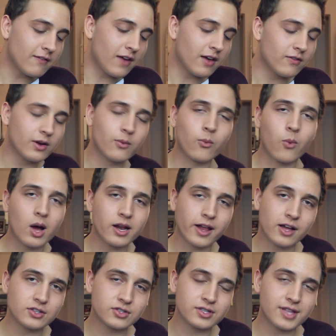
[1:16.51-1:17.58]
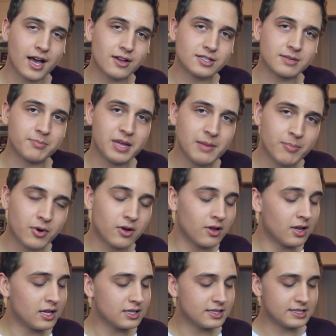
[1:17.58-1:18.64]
of every 100,000 people